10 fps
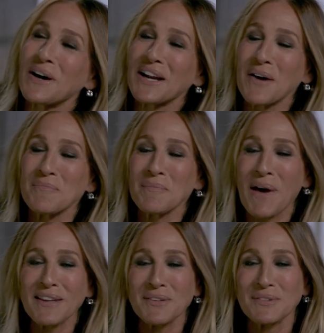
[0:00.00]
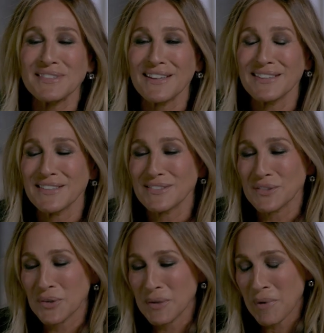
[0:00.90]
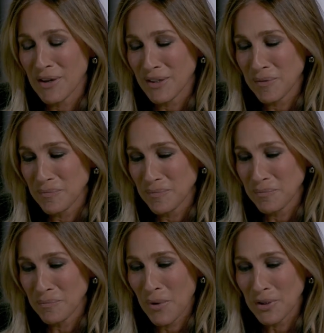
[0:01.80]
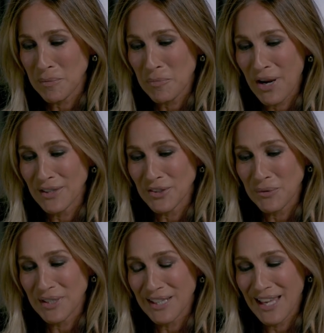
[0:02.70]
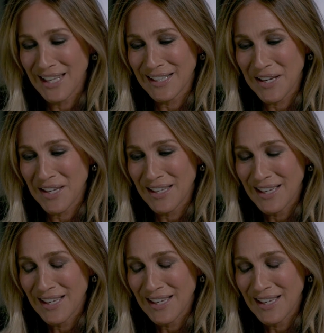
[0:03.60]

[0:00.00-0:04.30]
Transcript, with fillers: But um, Matthew was telling this story about um, Marlon Brando and and uh,